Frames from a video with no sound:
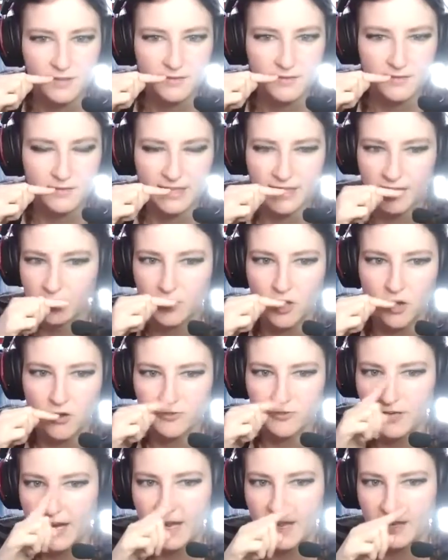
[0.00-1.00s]
like a long
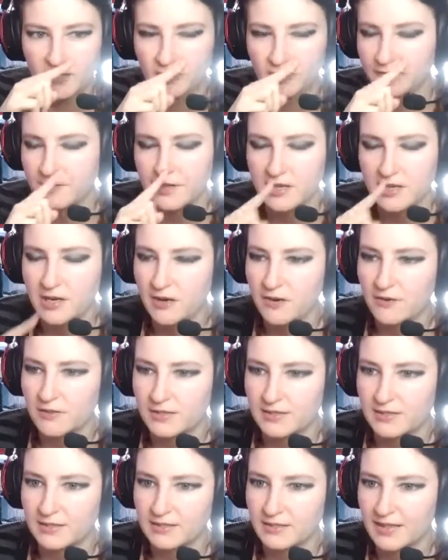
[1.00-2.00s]
triangle for the nose,
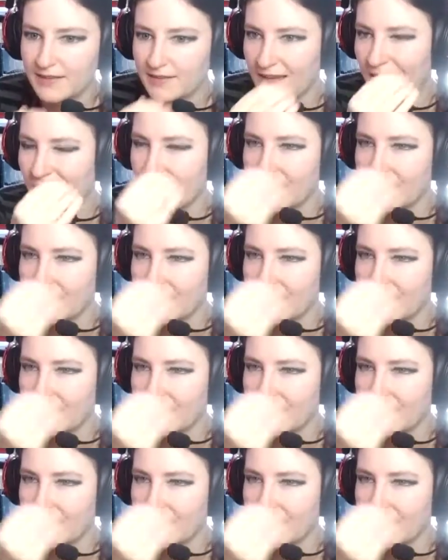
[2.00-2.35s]
things like that.